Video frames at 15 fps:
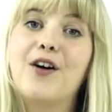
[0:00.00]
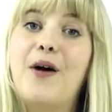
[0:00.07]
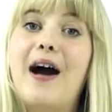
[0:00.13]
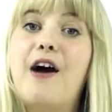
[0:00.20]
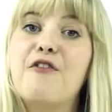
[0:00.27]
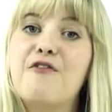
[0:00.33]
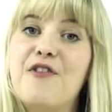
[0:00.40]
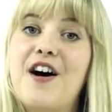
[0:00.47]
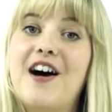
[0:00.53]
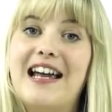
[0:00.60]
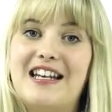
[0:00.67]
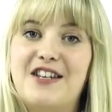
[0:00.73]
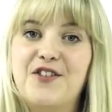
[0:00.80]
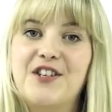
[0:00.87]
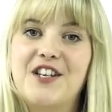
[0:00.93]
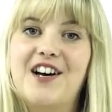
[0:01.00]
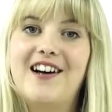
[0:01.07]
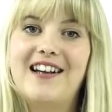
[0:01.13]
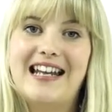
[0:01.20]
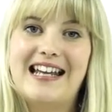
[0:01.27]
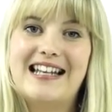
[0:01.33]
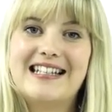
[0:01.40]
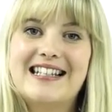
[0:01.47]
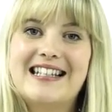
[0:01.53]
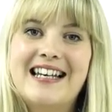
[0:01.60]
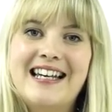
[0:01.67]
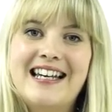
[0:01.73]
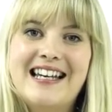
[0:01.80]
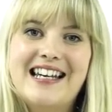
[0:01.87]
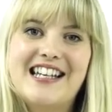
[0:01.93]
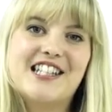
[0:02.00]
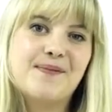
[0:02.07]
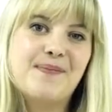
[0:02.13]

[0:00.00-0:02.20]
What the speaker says: or how fine your yarn is. It's